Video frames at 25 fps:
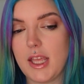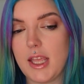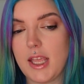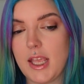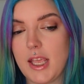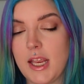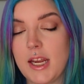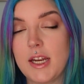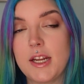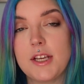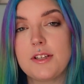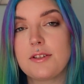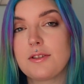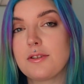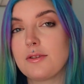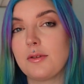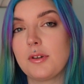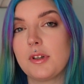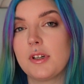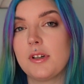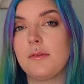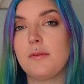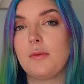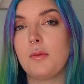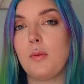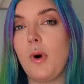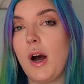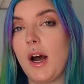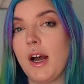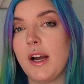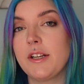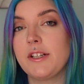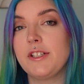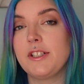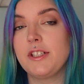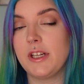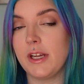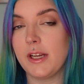any sort of
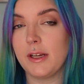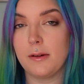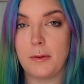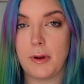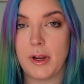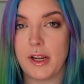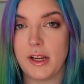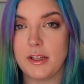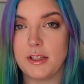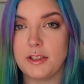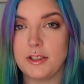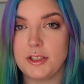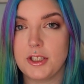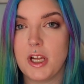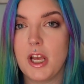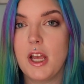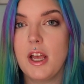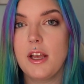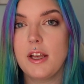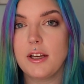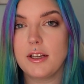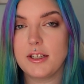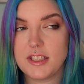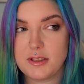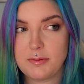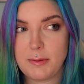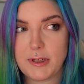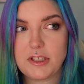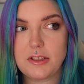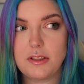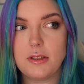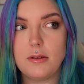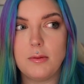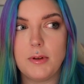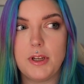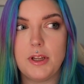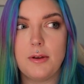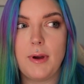wide shade range, especially
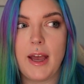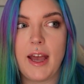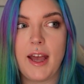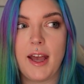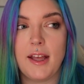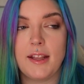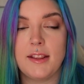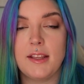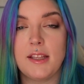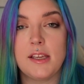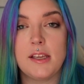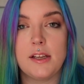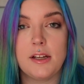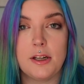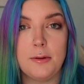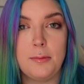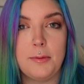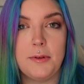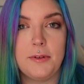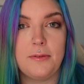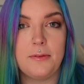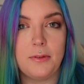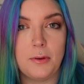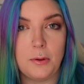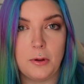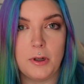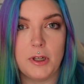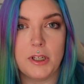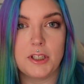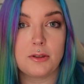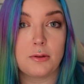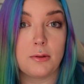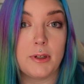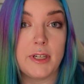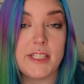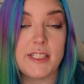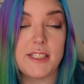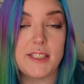when you had the year before in
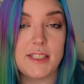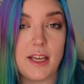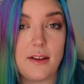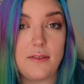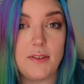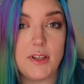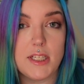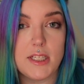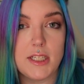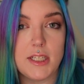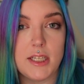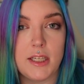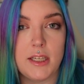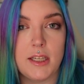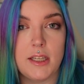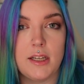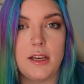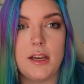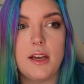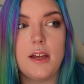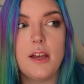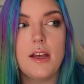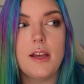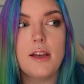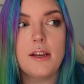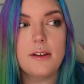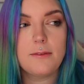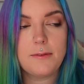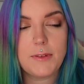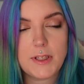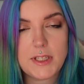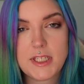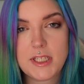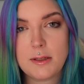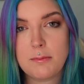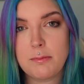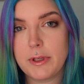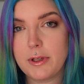2017,
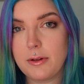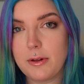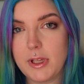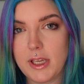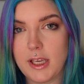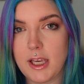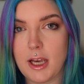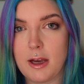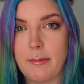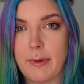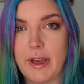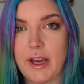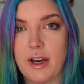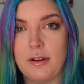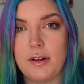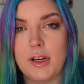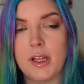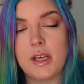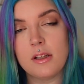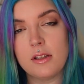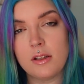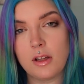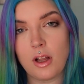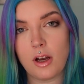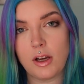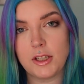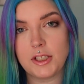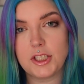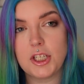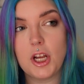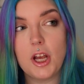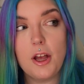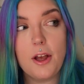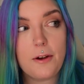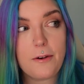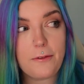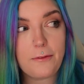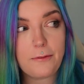Fenty Beauty come out and launch
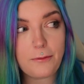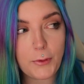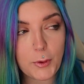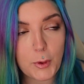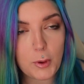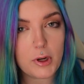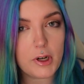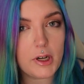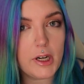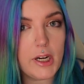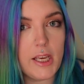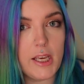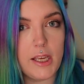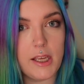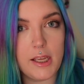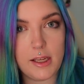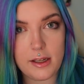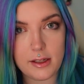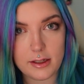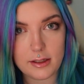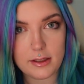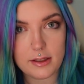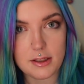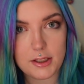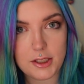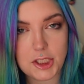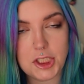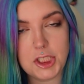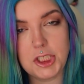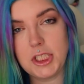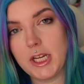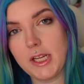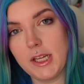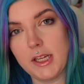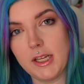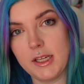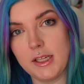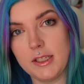40
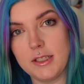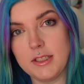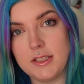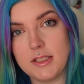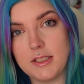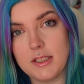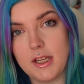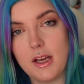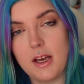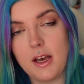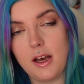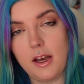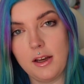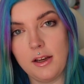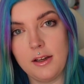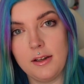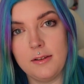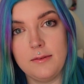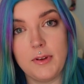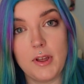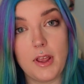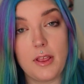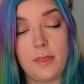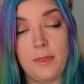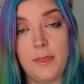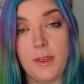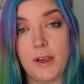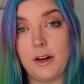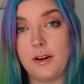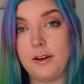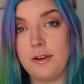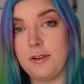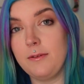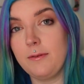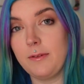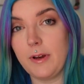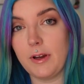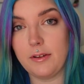shades of their
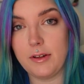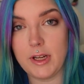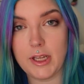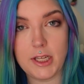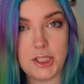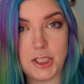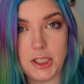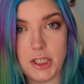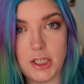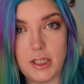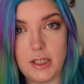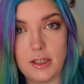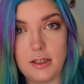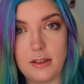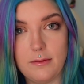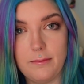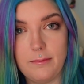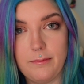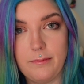new foundation.